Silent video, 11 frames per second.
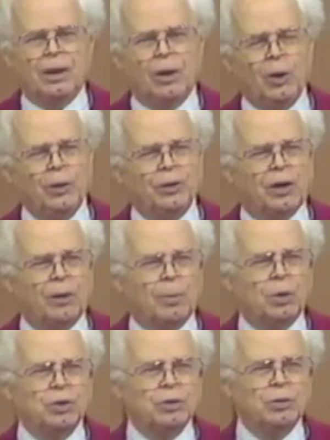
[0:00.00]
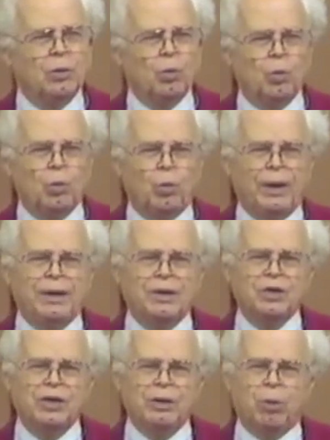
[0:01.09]
heard the commotion, went in
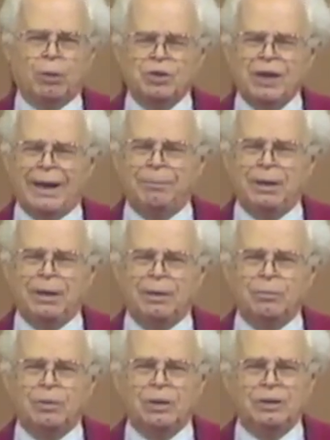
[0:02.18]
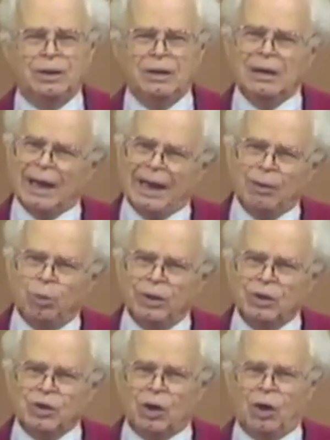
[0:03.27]
to see what was happening and didn't like what he
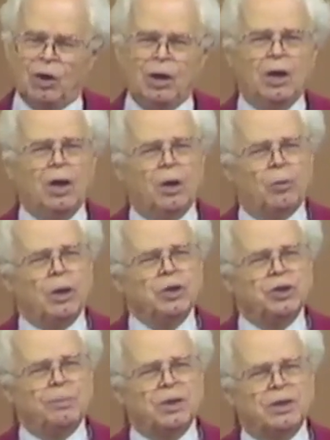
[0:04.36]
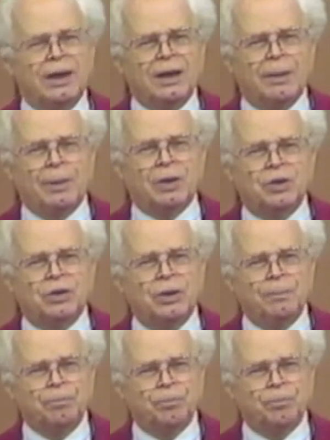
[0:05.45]
saw, rushed up to tell the minister.